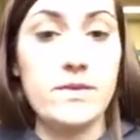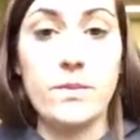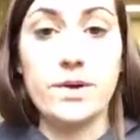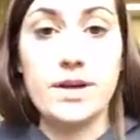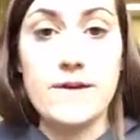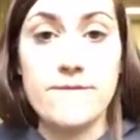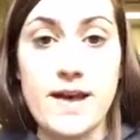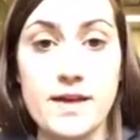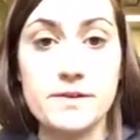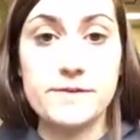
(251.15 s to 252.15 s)
the working
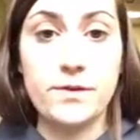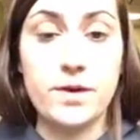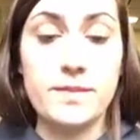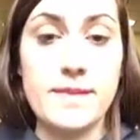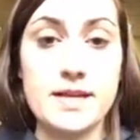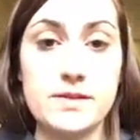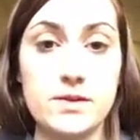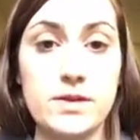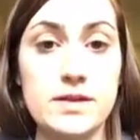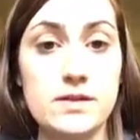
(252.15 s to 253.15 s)
files for my
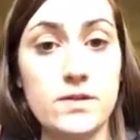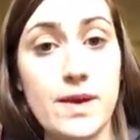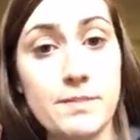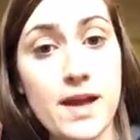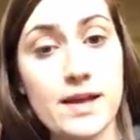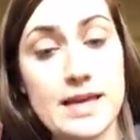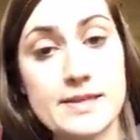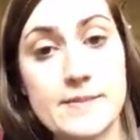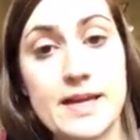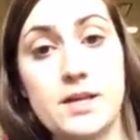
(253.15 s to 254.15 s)
students who I'm not
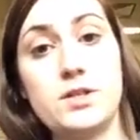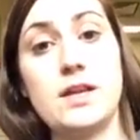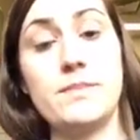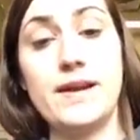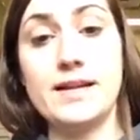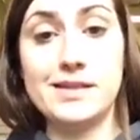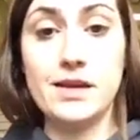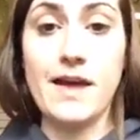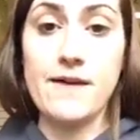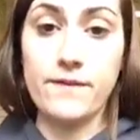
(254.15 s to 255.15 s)
case managing, but I
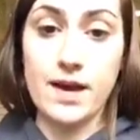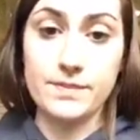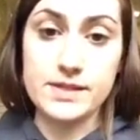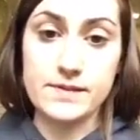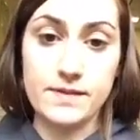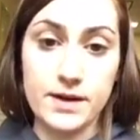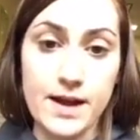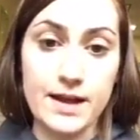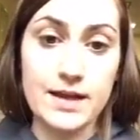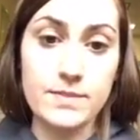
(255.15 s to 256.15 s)
still have copies of
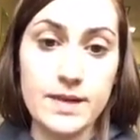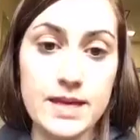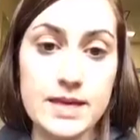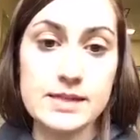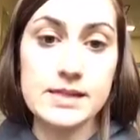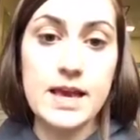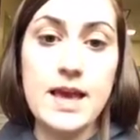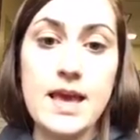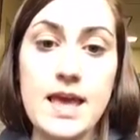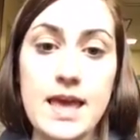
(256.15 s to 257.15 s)
their IEPs
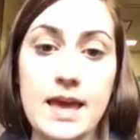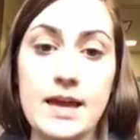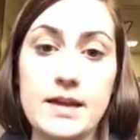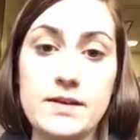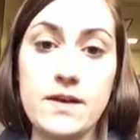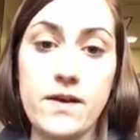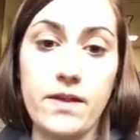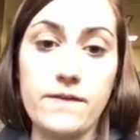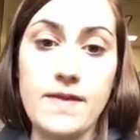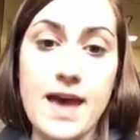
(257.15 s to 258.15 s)
and
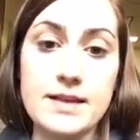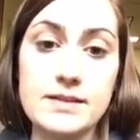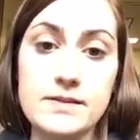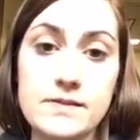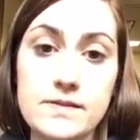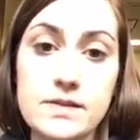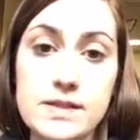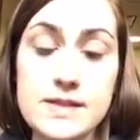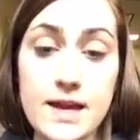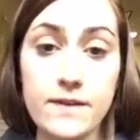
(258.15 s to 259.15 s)
all of that
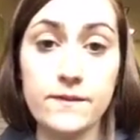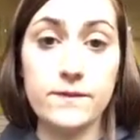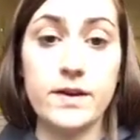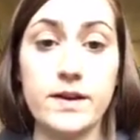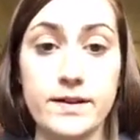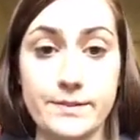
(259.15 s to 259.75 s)
stuff.